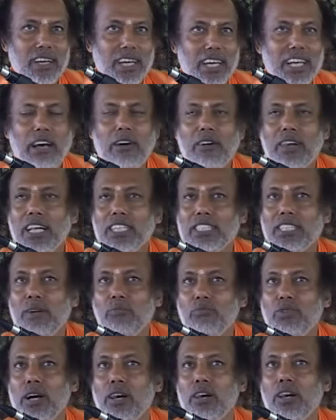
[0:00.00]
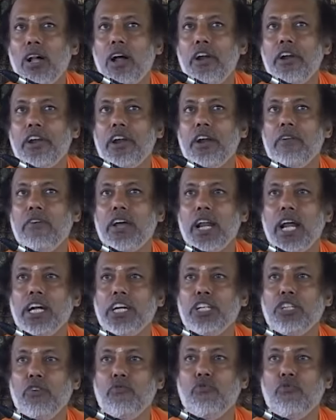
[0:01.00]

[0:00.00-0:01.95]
In our ashram, we have got 100 varieties